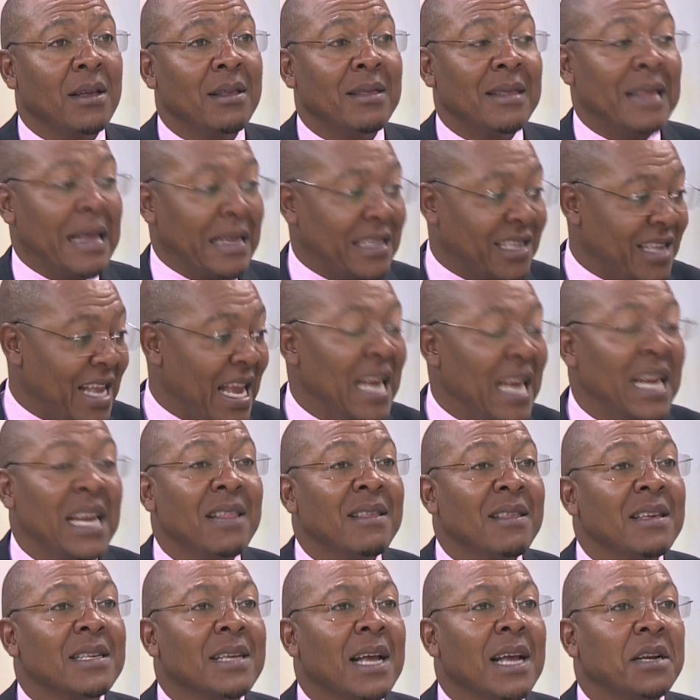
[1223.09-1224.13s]
that's ailing
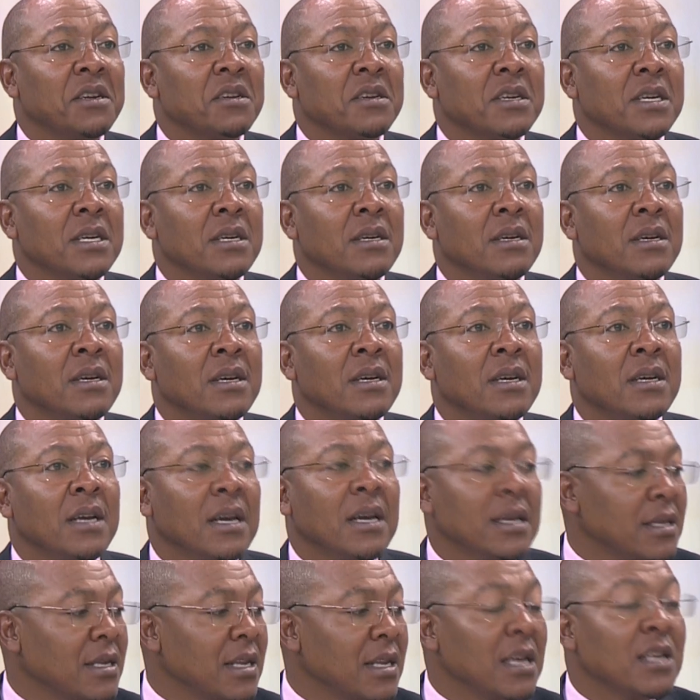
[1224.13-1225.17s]
this country
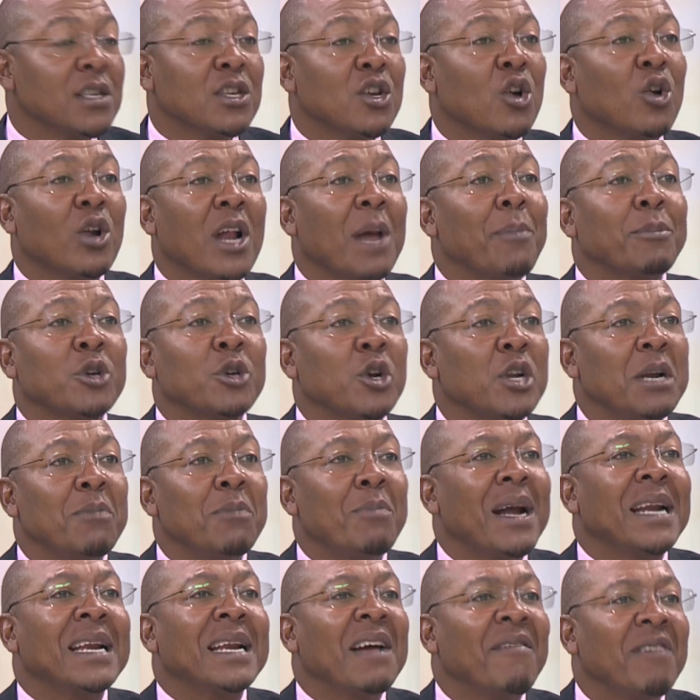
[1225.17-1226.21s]
is corruption and
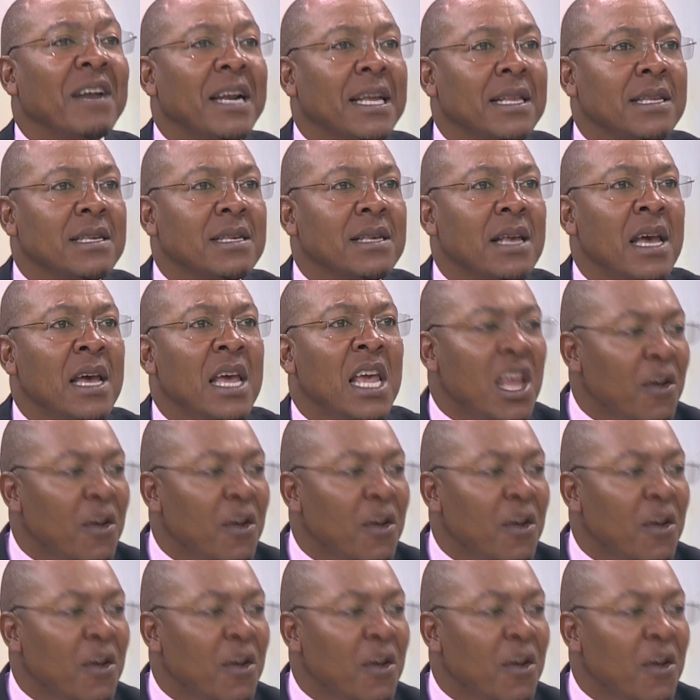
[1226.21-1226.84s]
bad governance. Yeah.